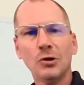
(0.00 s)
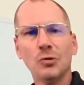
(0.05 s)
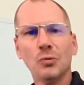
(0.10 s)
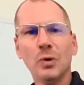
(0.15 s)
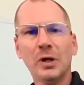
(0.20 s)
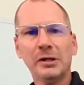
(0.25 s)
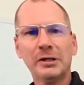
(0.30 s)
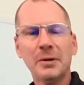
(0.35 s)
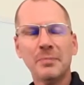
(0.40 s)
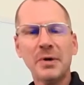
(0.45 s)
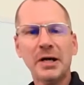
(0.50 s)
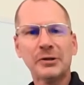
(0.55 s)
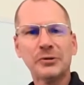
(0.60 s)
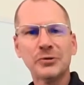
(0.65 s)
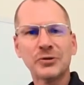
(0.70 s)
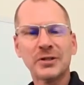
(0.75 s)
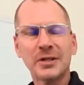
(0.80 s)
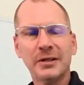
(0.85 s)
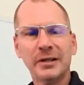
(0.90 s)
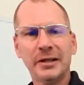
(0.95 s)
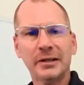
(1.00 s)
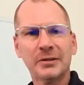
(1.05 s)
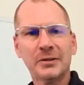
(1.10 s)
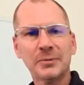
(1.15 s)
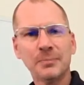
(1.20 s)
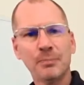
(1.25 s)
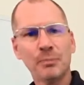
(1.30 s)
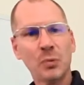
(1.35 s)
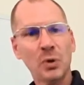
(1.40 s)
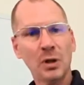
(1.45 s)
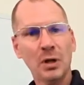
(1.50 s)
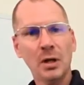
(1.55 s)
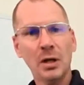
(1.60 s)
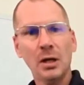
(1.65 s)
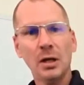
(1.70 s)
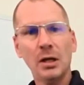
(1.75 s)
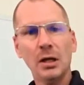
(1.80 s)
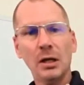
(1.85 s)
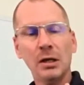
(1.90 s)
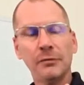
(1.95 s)
welcome back to Sunex.
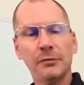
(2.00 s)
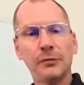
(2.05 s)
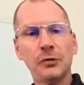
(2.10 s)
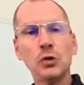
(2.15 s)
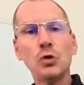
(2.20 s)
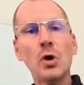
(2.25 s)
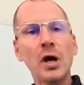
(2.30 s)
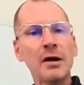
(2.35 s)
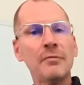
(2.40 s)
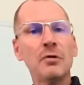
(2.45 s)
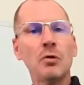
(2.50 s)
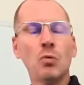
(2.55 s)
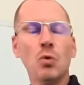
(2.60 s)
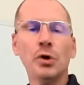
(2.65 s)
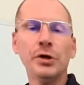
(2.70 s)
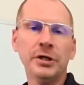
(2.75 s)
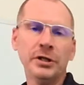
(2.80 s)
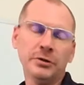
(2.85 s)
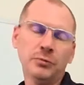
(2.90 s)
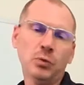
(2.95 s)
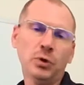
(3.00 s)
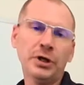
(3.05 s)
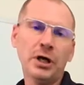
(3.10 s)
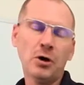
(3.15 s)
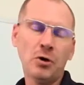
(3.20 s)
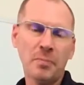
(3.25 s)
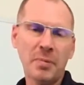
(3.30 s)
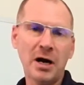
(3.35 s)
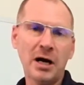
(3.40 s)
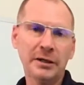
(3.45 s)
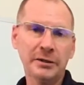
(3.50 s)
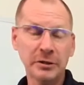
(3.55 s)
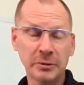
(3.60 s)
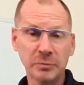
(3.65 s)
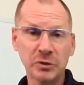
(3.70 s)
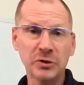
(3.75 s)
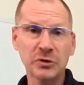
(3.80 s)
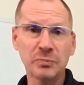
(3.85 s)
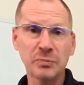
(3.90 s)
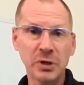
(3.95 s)
If you ever wondered what our part
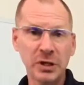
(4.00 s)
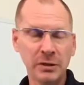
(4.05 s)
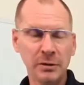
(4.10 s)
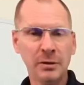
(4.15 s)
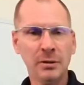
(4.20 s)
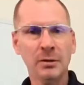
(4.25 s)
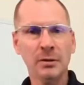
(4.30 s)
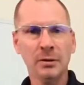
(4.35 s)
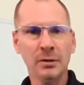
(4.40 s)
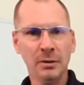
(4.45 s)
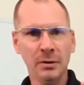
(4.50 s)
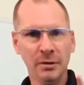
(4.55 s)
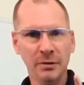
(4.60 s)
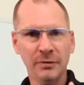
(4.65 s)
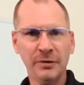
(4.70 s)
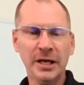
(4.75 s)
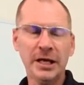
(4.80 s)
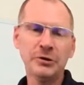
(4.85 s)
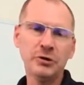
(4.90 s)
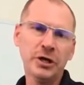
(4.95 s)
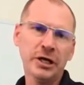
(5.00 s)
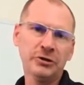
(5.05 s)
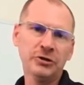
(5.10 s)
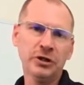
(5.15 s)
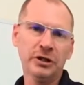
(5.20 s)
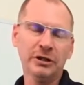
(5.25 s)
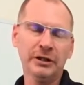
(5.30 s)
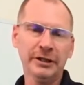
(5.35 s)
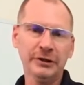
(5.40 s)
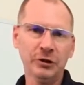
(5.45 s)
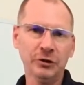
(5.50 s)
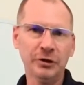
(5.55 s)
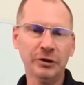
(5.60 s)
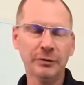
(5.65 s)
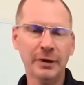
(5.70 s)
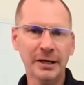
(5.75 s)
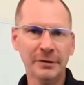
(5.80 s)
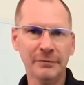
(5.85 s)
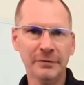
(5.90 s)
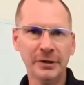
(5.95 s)
numbers mean, then you actually clicked on the
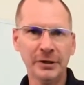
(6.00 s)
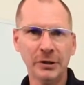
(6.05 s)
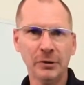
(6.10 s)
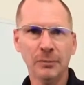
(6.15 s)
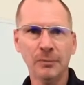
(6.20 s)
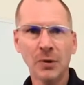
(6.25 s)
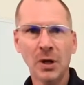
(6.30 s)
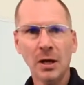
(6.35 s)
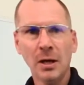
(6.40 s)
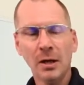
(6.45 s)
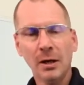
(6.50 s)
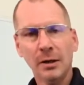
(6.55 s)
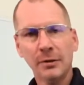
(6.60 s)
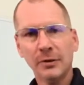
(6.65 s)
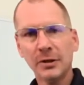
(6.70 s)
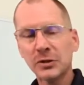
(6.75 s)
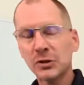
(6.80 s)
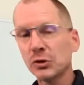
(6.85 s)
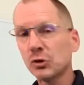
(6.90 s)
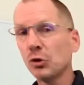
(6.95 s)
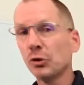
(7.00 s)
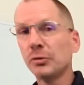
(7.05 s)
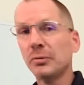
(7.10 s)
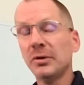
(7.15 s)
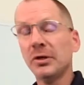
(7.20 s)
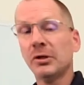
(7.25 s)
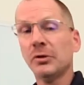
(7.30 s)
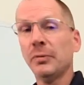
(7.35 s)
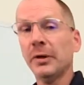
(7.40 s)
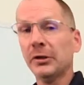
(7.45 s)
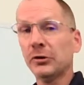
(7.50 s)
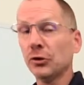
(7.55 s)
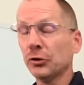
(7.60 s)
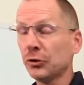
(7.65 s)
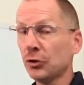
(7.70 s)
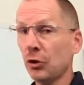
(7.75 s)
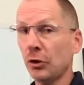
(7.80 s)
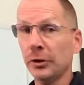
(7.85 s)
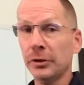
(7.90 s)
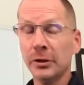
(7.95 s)
right video. This is going to be a quick
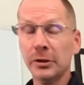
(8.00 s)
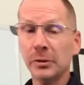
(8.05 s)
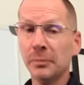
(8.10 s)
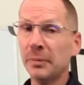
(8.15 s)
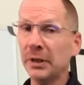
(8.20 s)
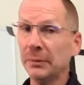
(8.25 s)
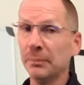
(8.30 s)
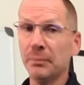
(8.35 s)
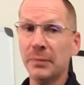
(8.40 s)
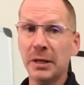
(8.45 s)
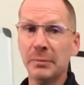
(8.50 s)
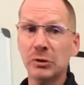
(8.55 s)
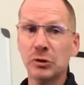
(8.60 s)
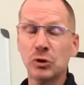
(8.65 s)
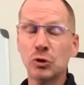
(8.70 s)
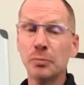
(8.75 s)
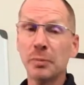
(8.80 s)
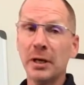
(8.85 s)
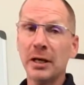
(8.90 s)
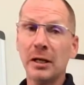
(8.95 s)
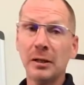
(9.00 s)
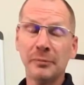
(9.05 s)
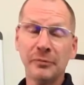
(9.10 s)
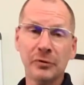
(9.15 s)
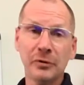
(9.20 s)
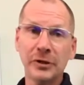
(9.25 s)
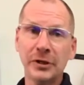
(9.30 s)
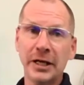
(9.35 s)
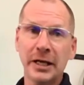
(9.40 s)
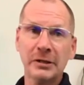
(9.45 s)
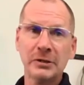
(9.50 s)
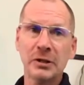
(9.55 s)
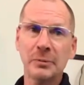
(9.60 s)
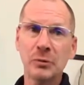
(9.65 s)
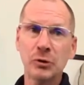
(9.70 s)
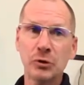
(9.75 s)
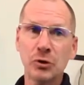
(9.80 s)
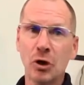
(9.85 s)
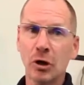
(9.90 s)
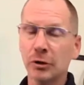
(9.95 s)
tutorial, but maybe super helpful the next time
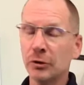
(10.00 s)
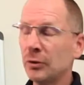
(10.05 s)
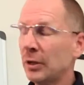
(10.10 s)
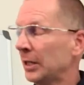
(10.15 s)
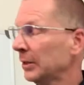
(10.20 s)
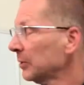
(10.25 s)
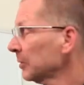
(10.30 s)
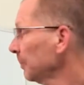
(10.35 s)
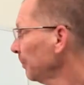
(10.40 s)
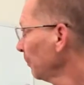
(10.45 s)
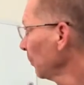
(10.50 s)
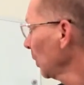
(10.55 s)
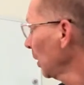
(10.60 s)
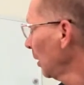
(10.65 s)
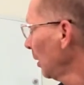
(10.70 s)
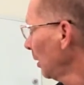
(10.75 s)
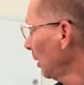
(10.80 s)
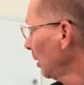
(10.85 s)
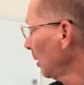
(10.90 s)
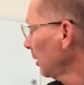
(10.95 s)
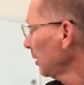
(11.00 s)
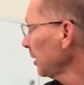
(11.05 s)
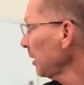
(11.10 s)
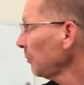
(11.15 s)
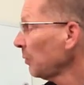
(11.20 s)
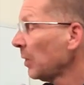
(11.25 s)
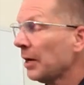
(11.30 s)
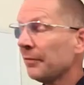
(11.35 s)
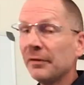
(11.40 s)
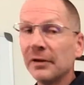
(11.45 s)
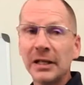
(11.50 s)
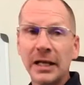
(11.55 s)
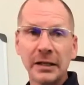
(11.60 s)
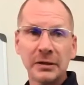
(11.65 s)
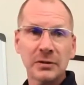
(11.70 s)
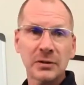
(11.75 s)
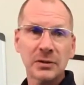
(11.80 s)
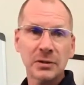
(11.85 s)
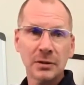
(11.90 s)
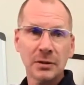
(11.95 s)
you talk to us. Here we have a
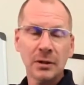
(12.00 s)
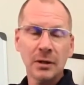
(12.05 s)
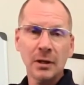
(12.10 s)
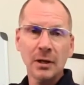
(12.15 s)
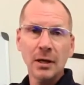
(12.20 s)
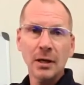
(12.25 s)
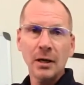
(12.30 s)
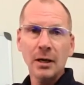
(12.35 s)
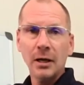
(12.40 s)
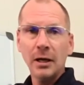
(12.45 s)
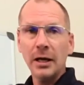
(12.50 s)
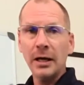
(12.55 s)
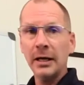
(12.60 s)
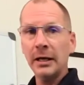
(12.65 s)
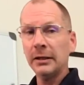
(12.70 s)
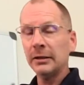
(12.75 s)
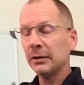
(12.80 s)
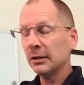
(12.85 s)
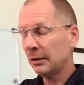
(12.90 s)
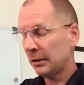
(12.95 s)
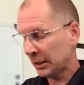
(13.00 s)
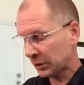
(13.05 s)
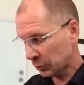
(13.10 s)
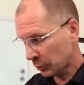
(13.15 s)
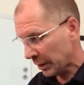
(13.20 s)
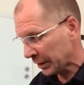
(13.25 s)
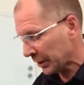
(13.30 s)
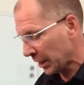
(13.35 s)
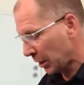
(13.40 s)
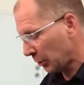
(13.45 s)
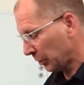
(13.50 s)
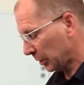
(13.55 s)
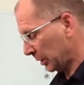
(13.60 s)
lens, and let's write down